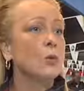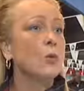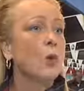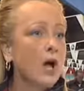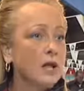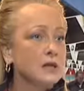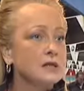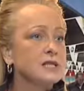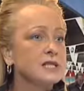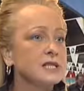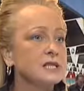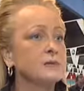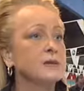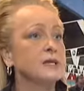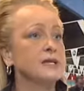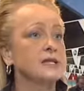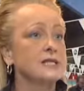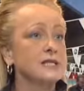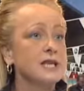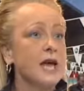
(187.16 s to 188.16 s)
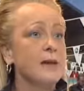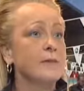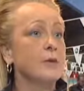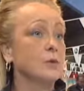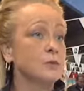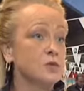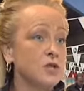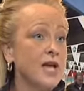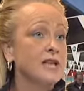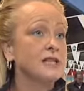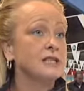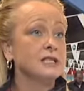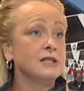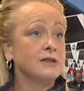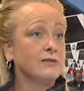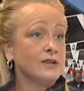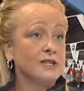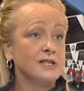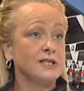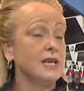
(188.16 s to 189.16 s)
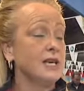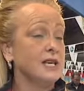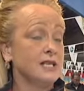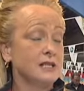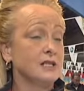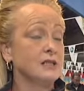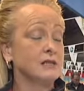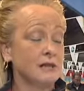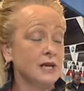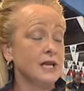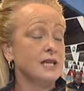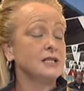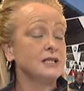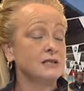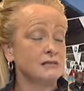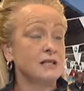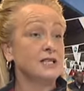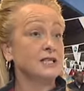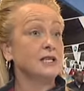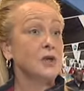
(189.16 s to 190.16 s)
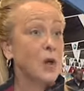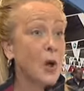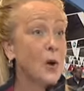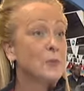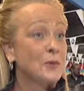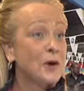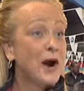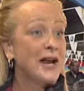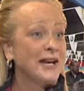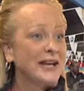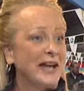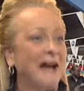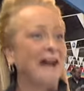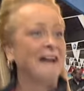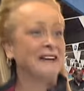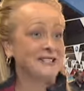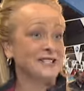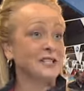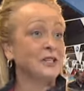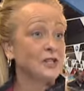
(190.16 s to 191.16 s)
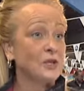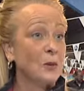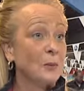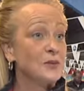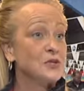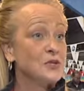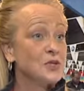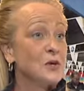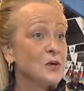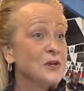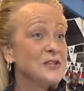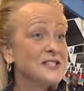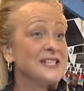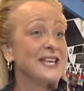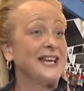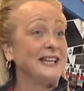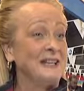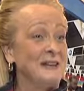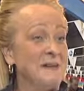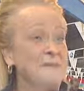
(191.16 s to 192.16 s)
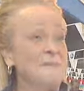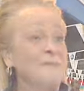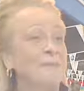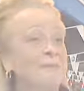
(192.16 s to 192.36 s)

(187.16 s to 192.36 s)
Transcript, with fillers: at once with the same objective, it, it's, a, it's, it's a no-brainer. It's a good opportunity.